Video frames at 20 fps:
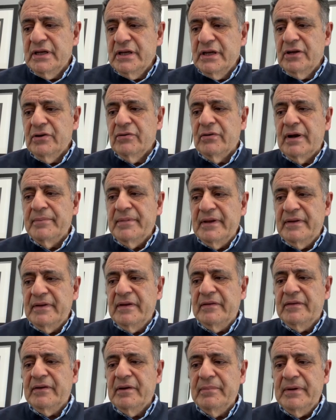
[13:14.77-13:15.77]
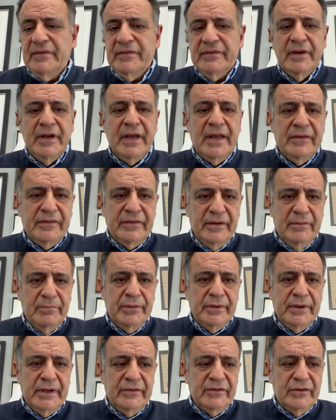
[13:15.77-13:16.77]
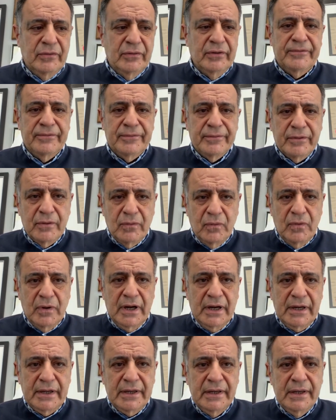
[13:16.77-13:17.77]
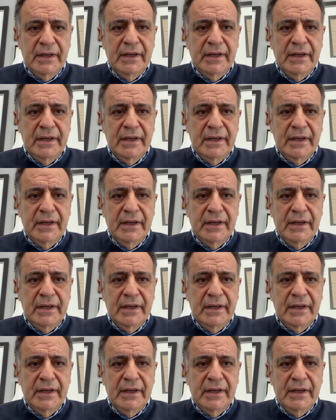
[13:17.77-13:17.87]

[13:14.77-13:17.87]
I mean, it could be as simple as going for a walk.